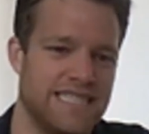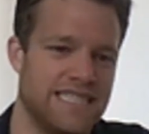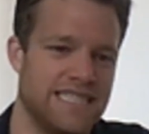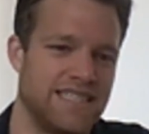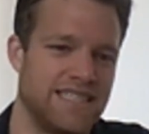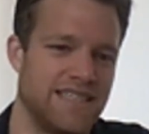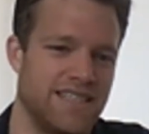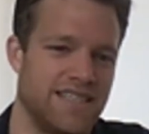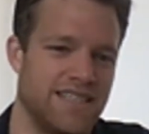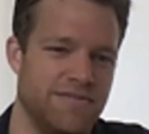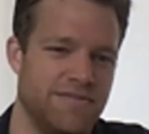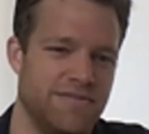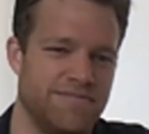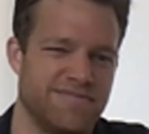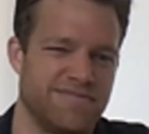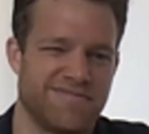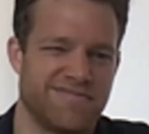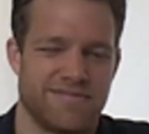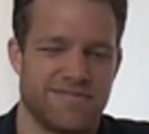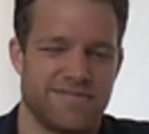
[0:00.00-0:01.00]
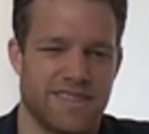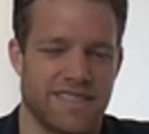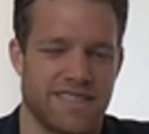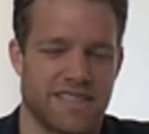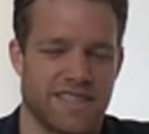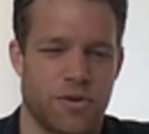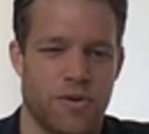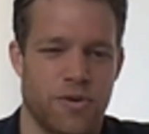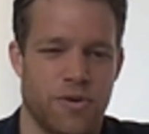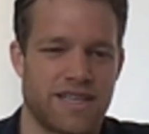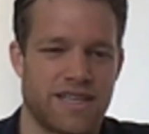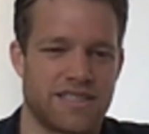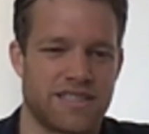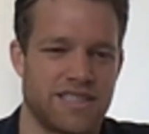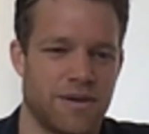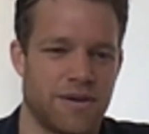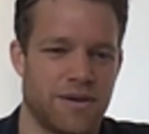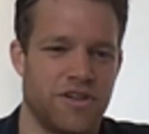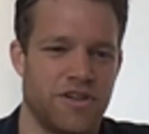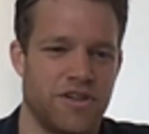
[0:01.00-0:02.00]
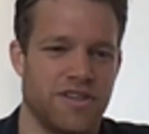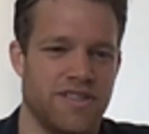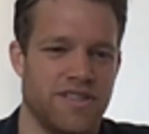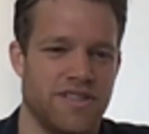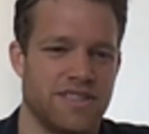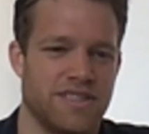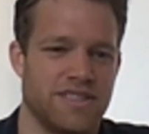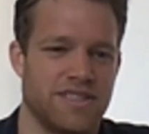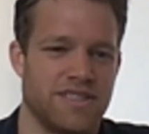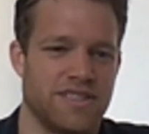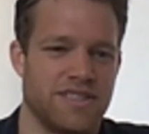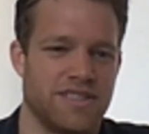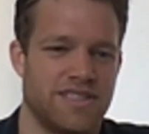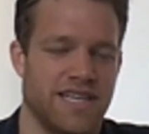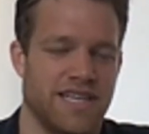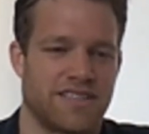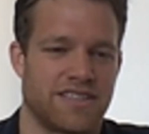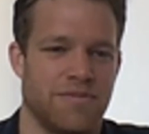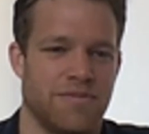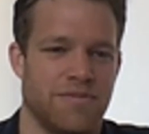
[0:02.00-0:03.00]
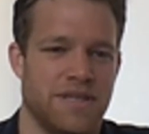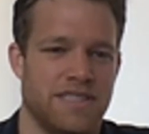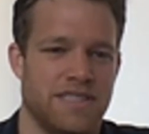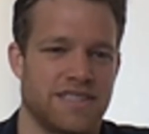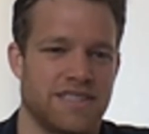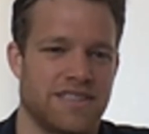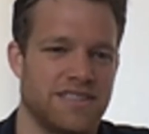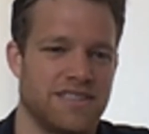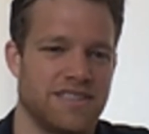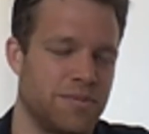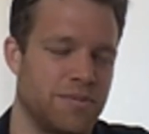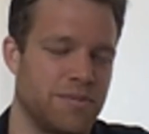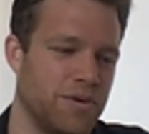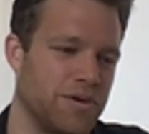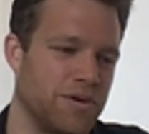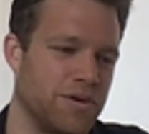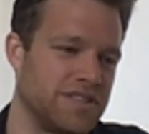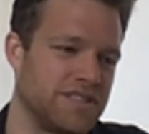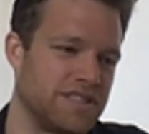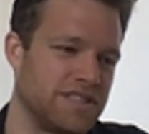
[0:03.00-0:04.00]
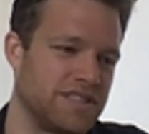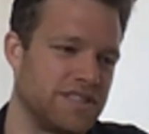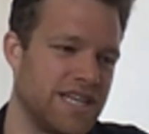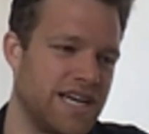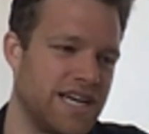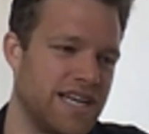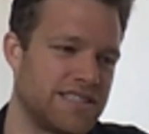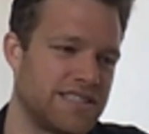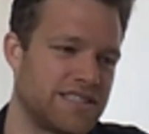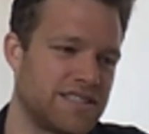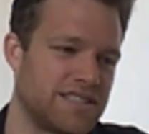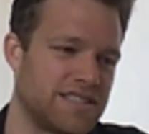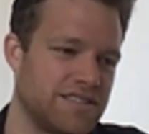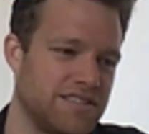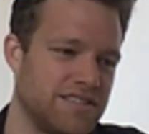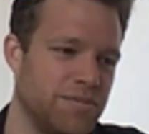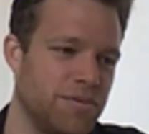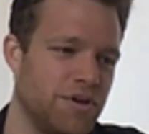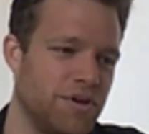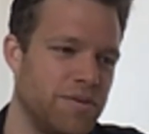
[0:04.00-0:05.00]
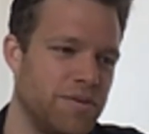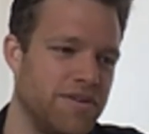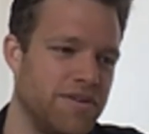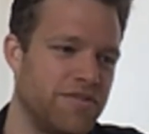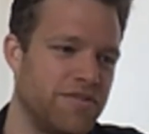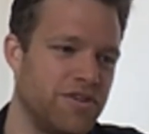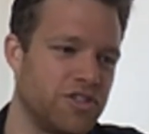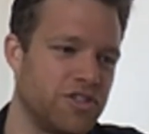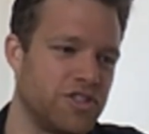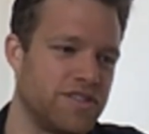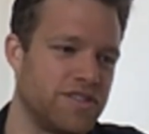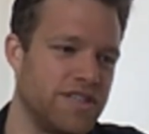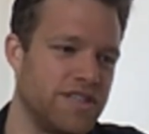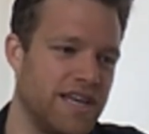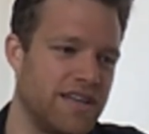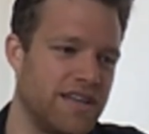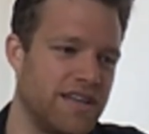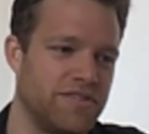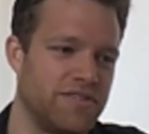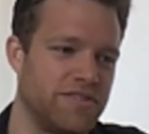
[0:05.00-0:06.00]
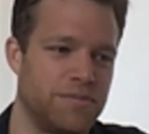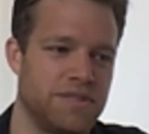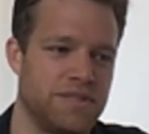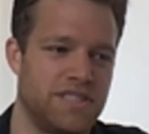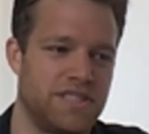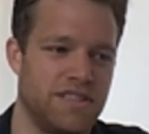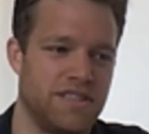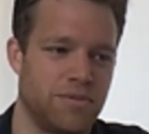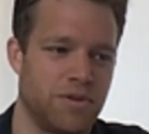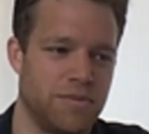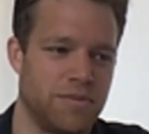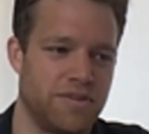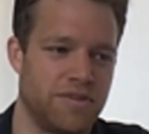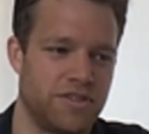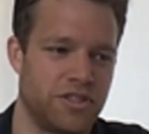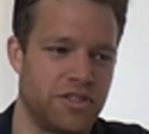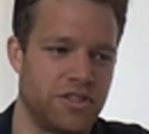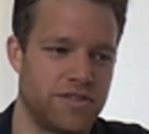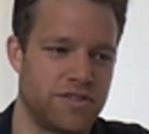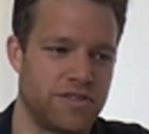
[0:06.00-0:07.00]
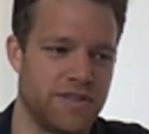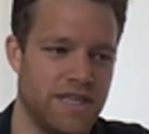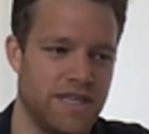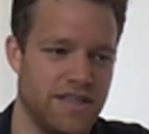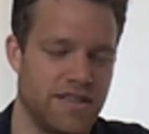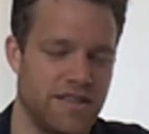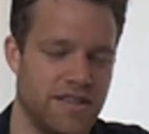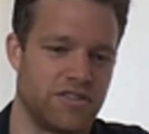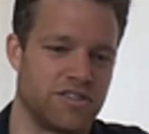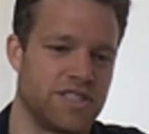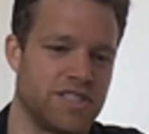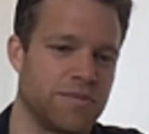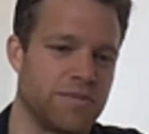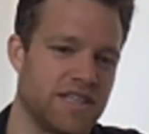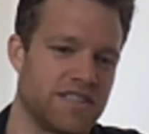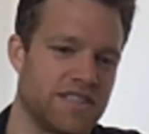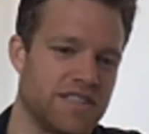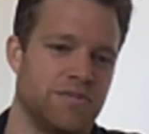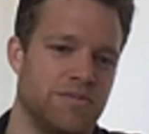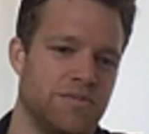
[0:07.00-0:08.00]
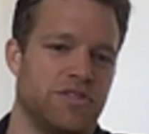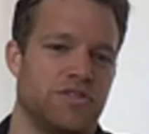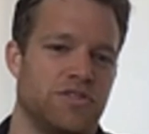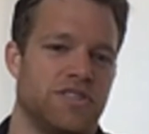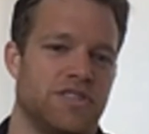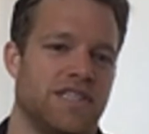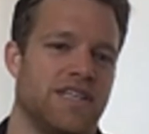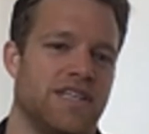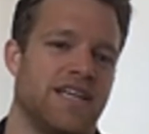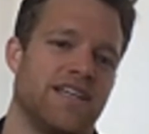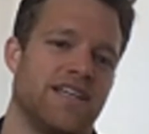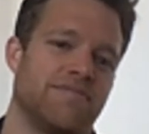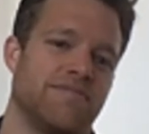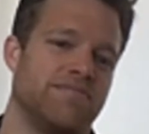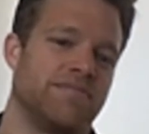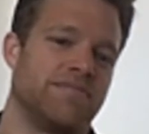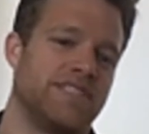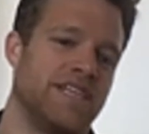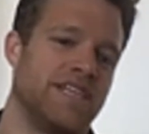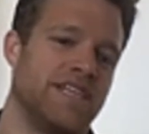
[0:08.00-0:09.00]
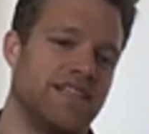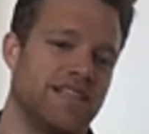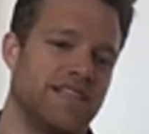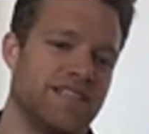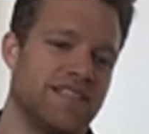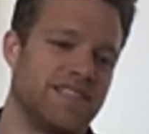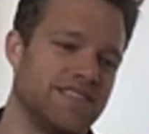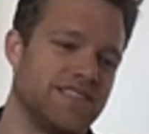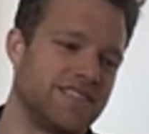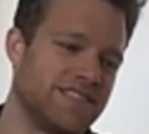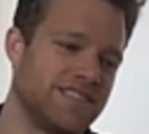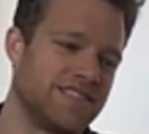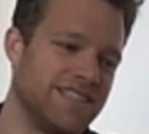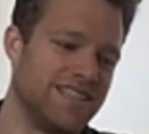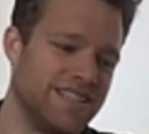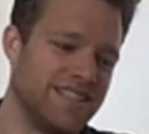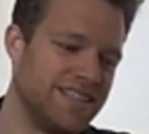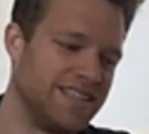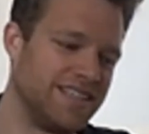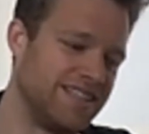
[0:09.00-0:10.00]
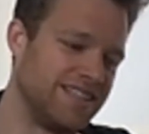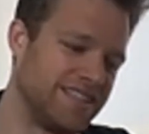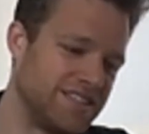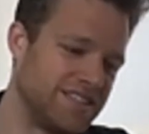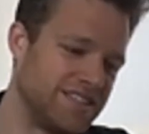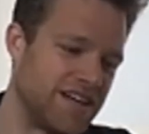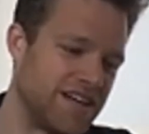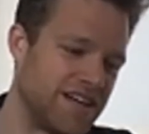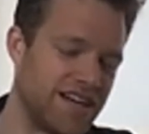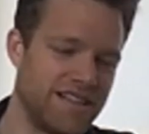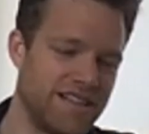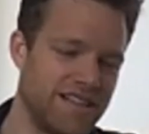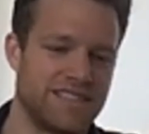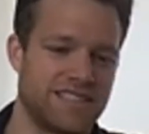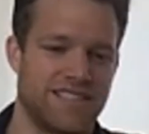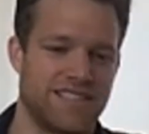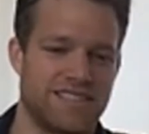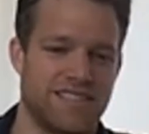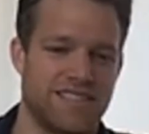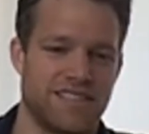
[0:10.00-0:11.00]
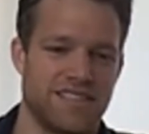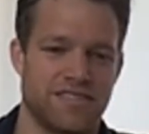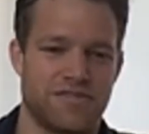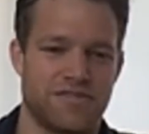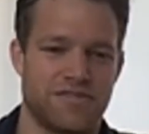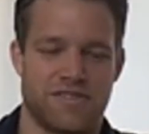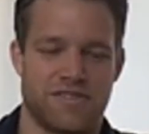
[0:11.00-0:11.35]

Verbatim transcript: Um, the quick summary on this is Tecton basically supports a SaaS deployment version and a V P C deployment version. There are some customers who say, hey, my data is highly sensitive.